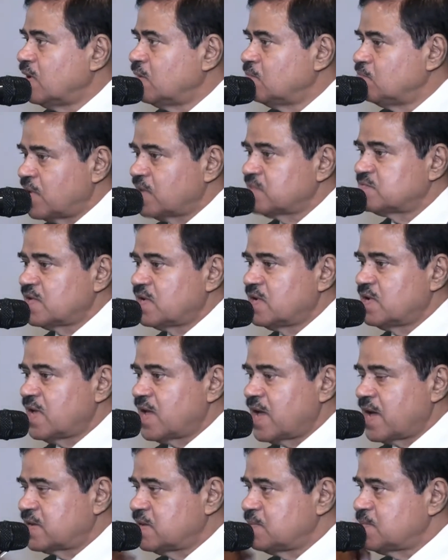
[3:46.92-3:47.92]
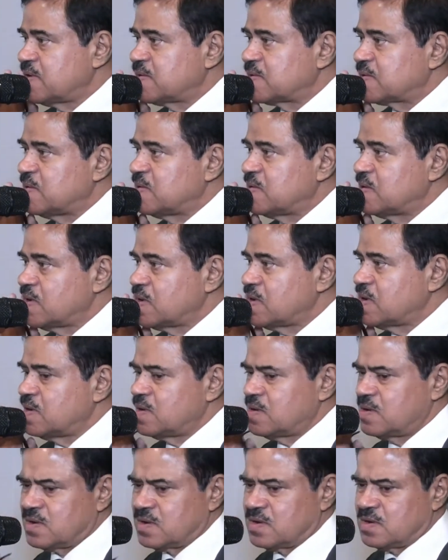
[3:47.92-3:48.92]
Basel Agreement,
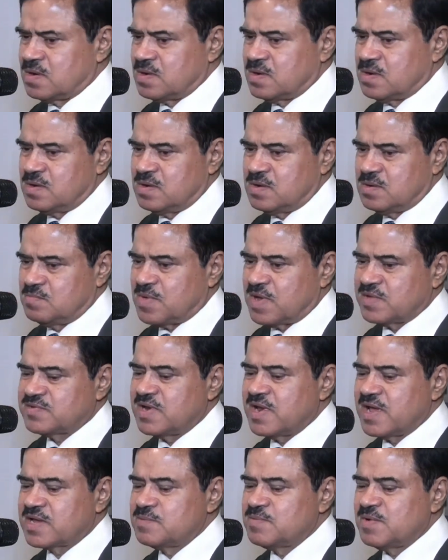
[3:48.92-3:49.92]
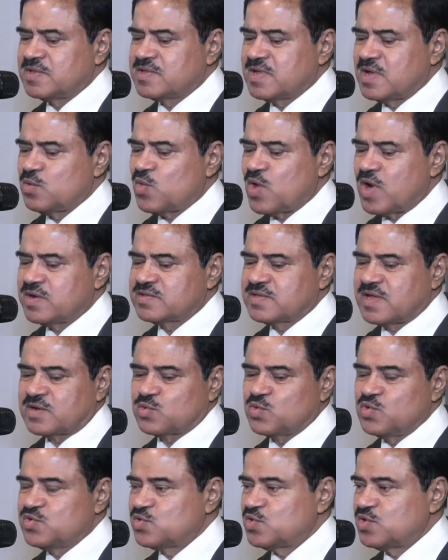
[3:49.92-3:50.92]
Basel Agreement, they want that
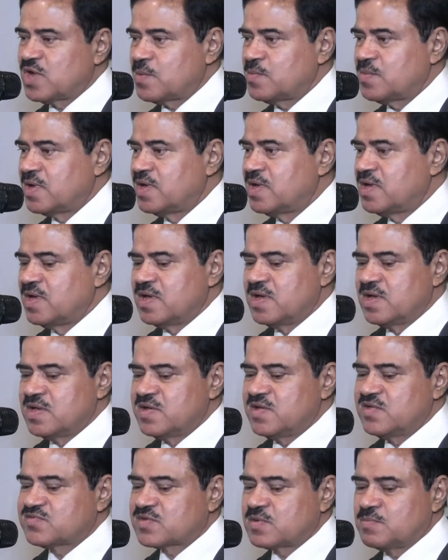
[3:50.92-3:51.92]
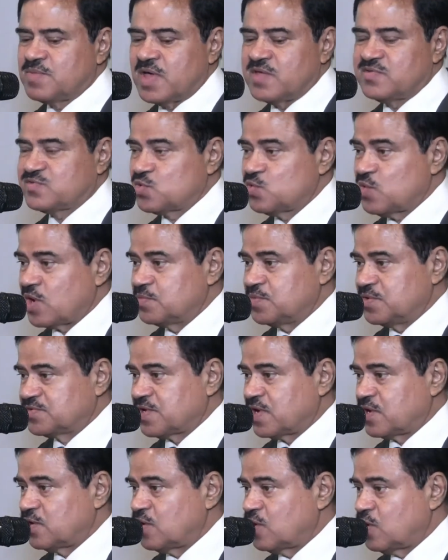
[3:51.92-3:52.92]
we should have risk-based
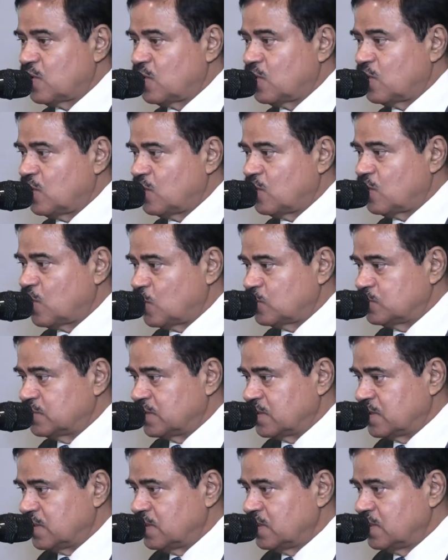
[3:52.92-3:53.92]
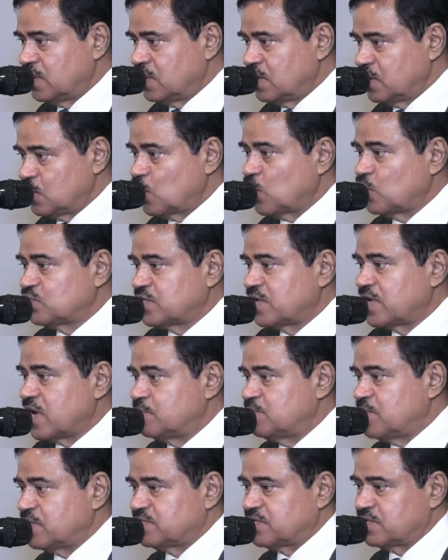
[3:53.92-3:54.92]
supervision on the loans and
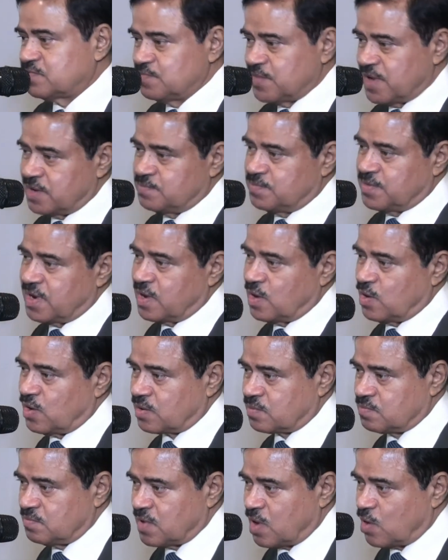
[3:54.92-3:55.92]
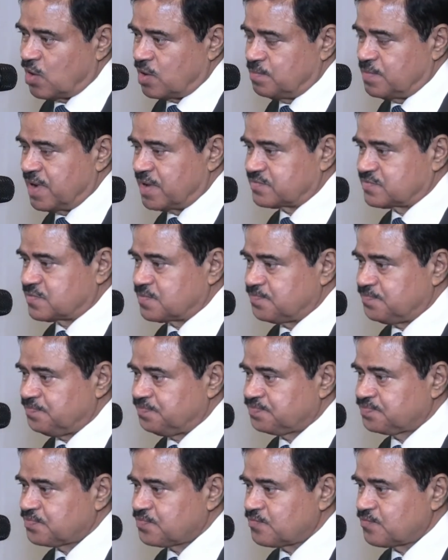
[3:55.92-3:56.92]
advances made by our, our banks,
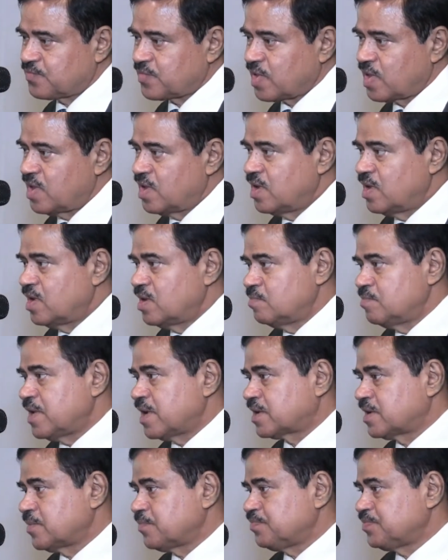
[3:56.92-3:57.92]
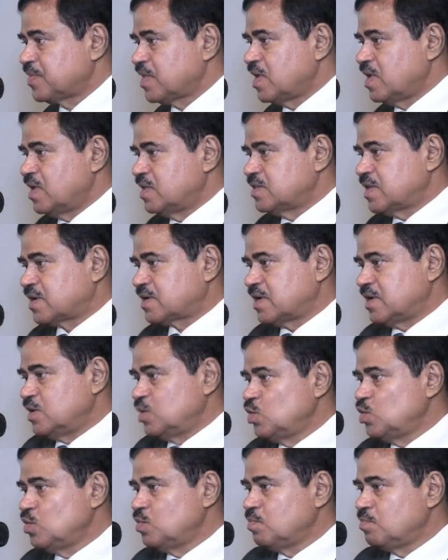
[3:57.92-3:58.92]
making that
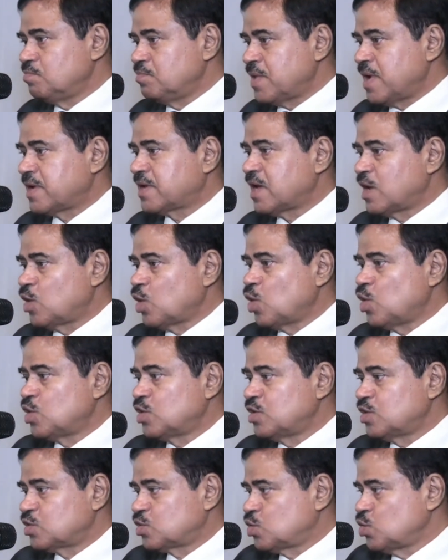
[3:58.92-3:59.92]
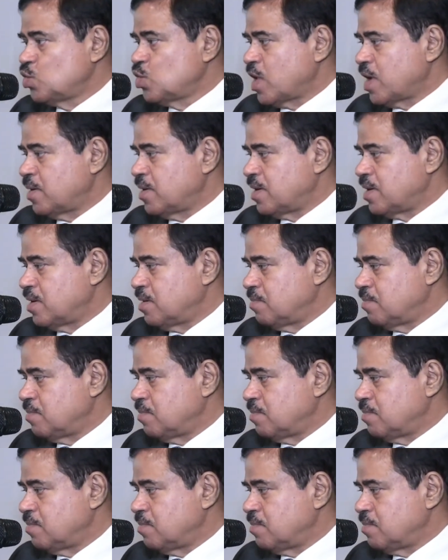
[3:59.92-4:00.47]
you make a loan to a